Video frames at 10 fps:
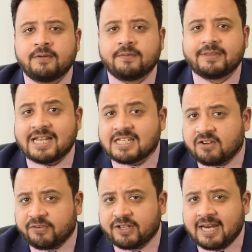That's it
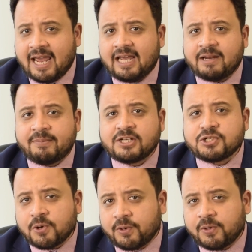for today, and make
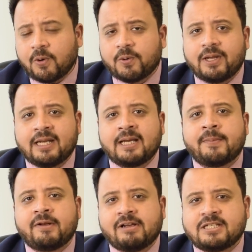sure to go to
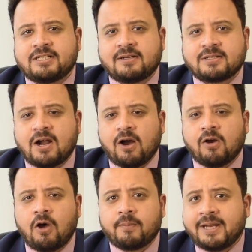
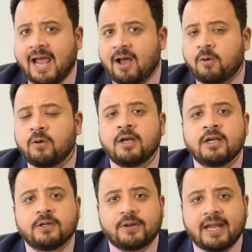incomeinvestors.com now
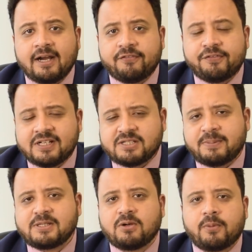to get our free
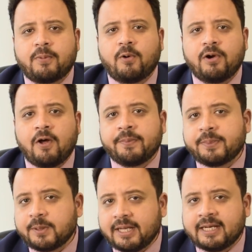special report on
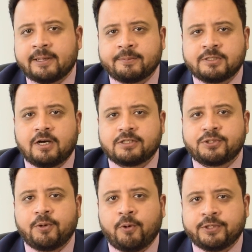3 income stocks
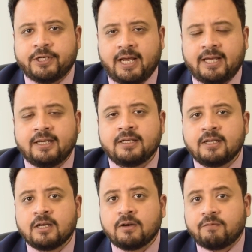to own today.
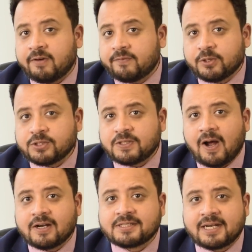One of those
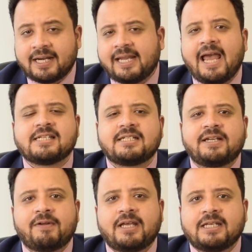stocks currently has a
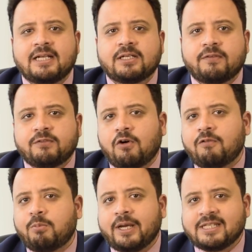dividend yield of
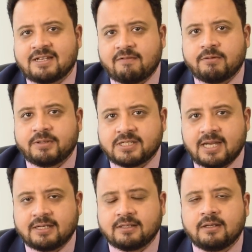12.7%.
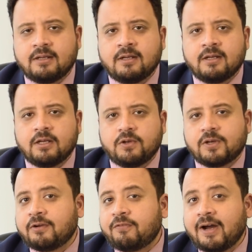You
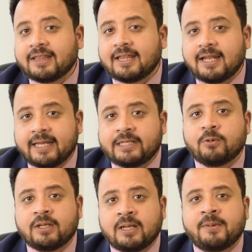can find the link to
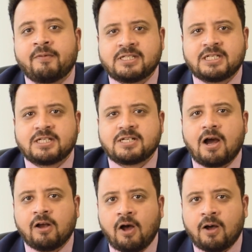
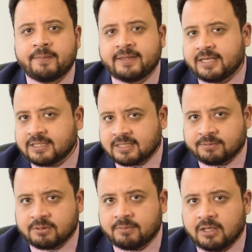incomeinvestors.com in the
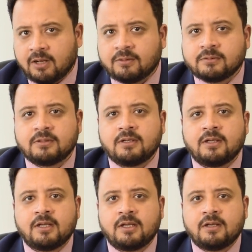description below.
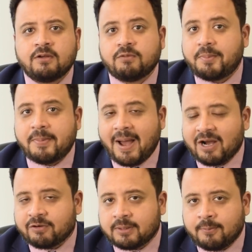We'll be back
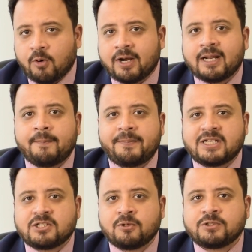with more income picks
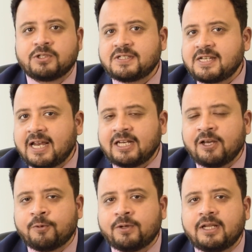soon, so stay
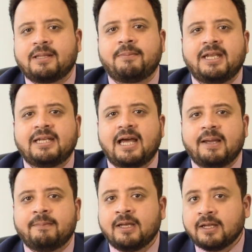tuned. In the
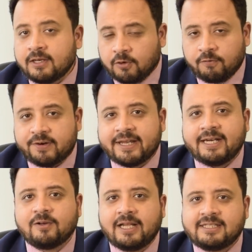meantime, don't forget to
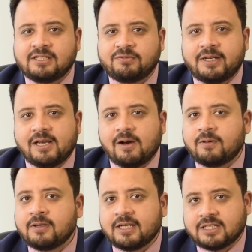like this video
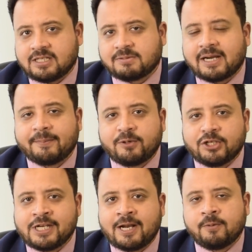and subscribe to our
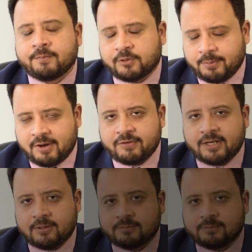channel. Goodbye for now.